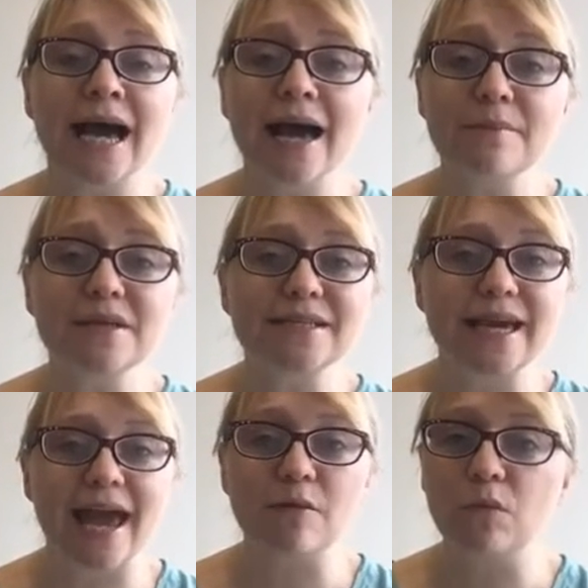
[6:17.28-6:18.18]
Timers,
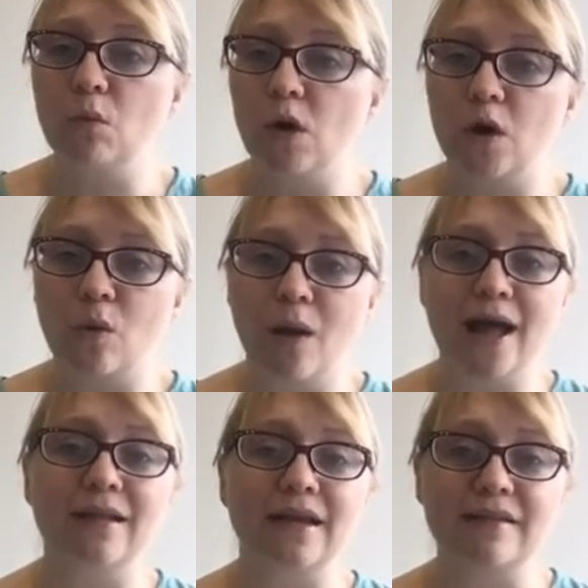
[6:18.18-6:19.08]
again, will work
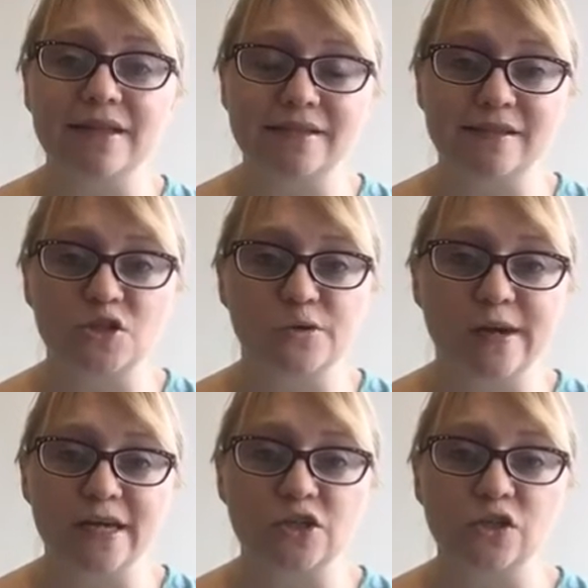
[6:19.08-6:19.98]
well in this
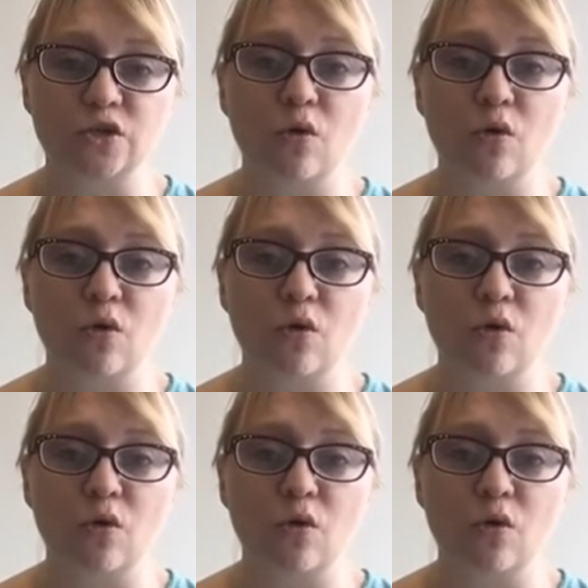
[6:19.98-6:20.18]
situation.